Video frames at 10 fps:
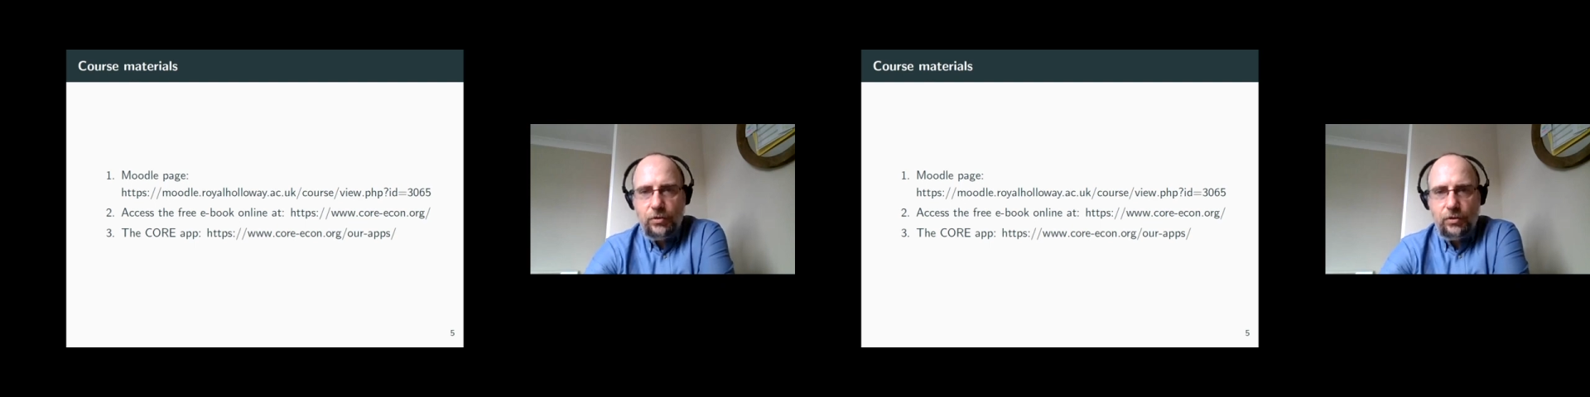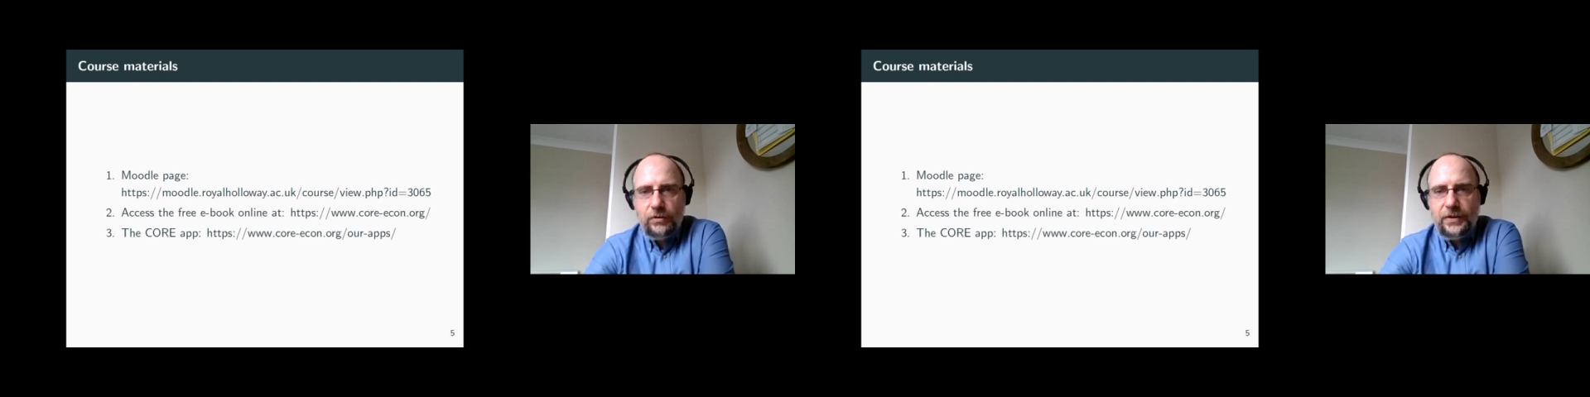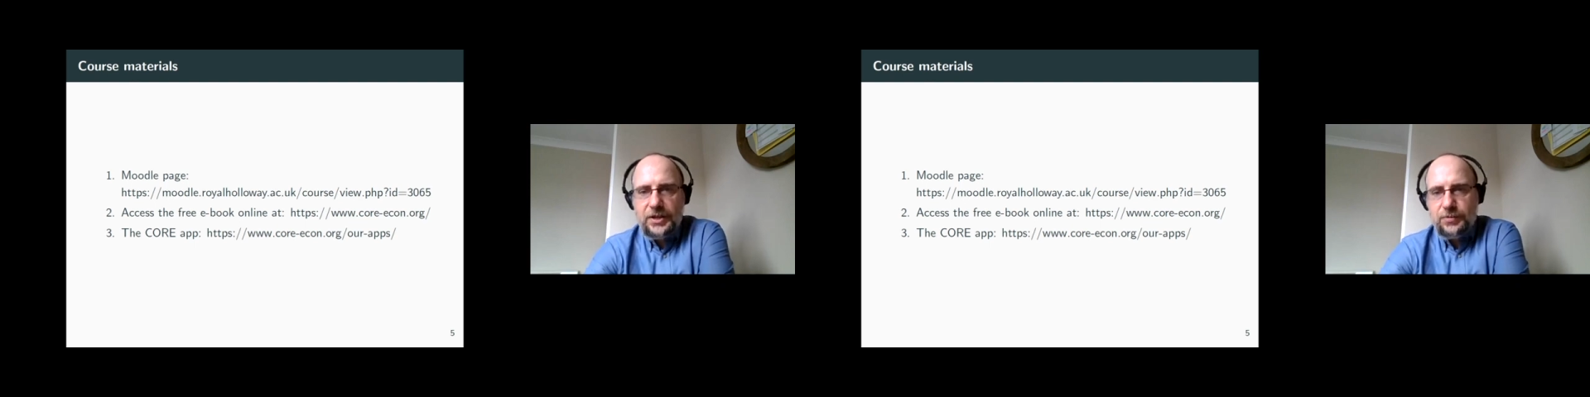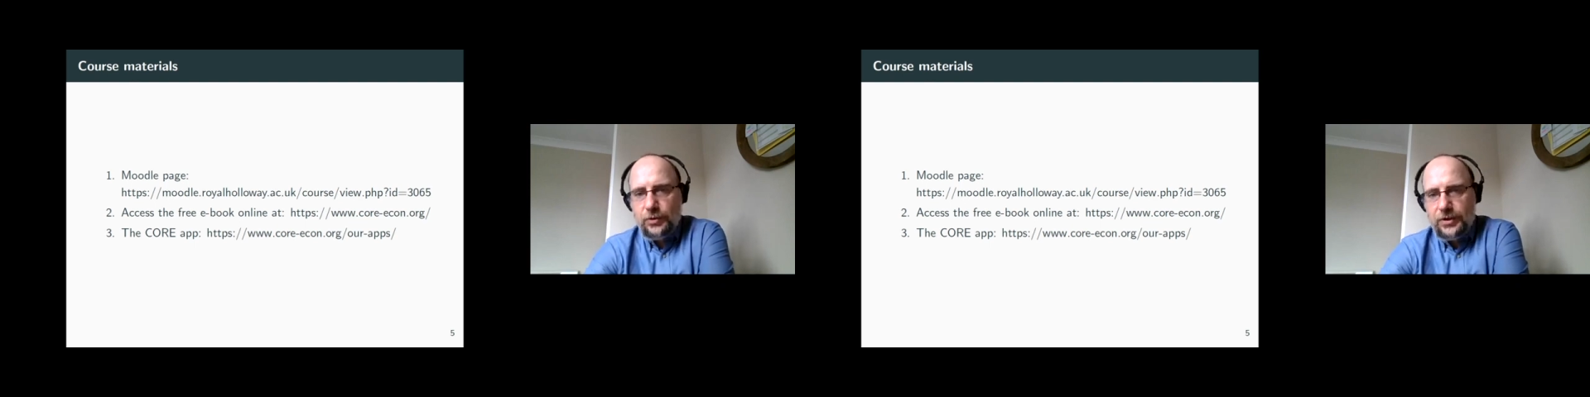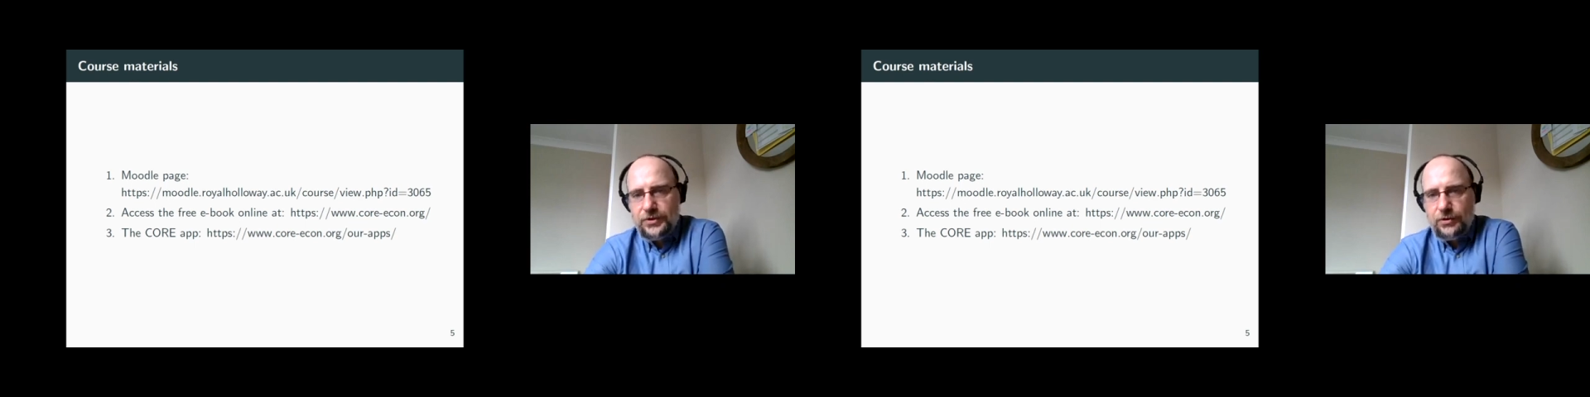your
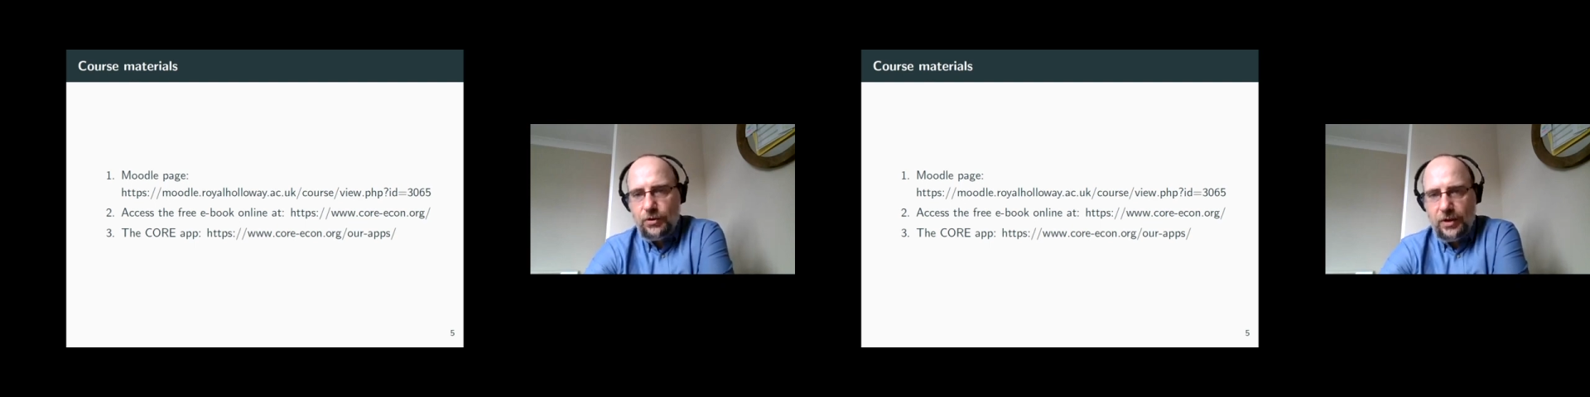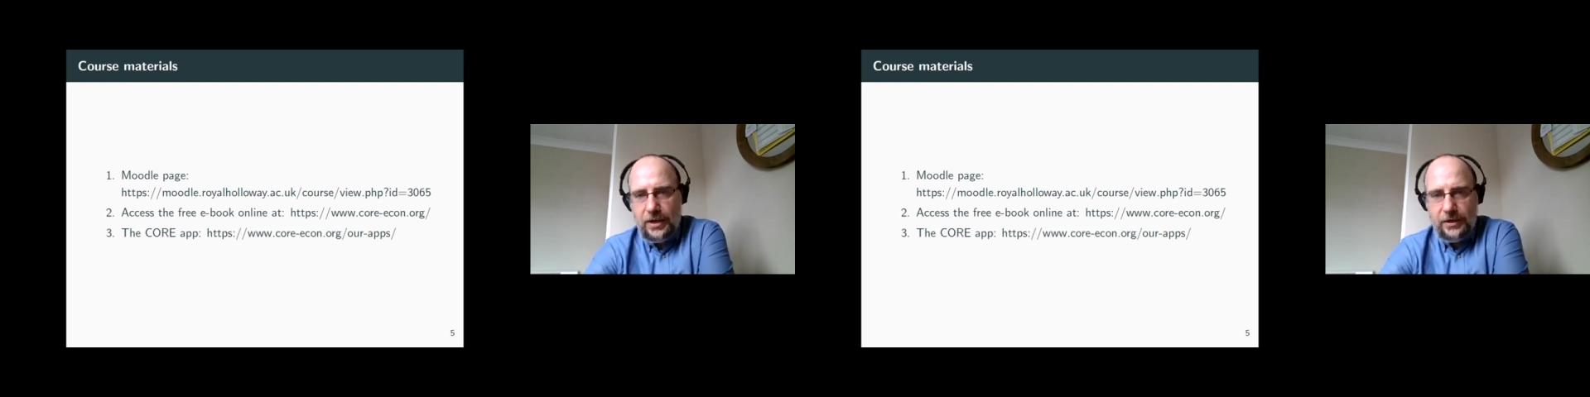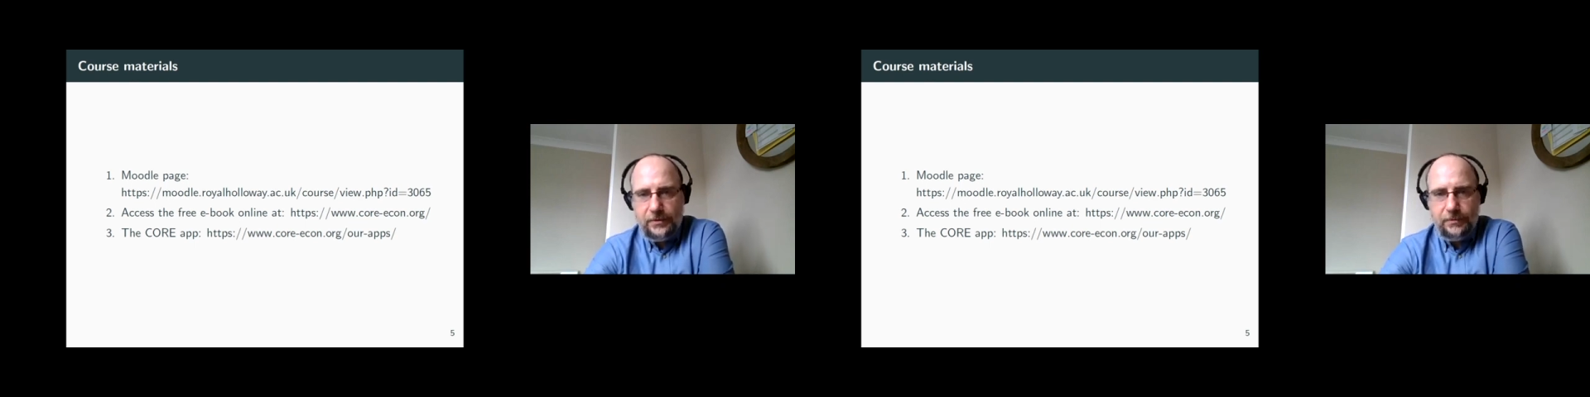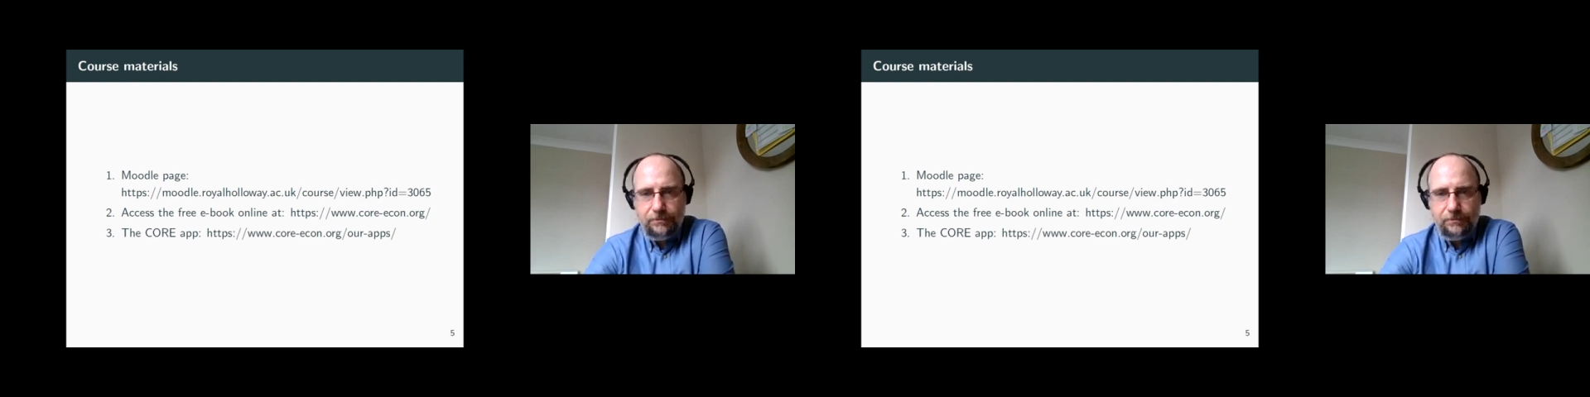textbook is located.